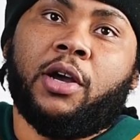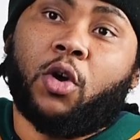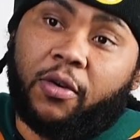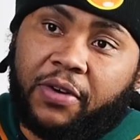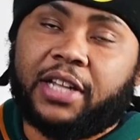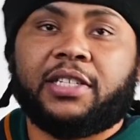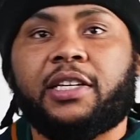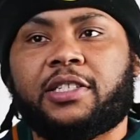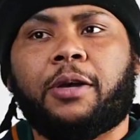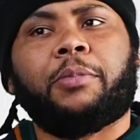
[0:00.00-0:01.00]
Or if I
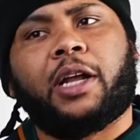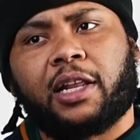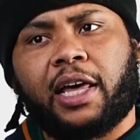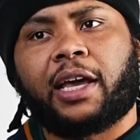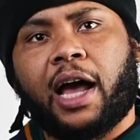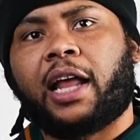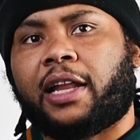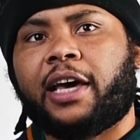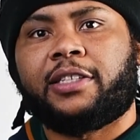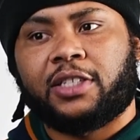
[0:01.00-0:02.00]
take something I
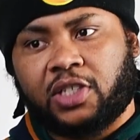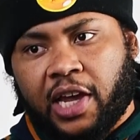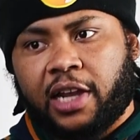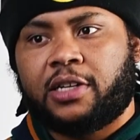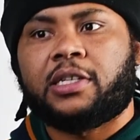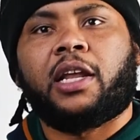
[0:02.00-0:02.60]
like the challenge.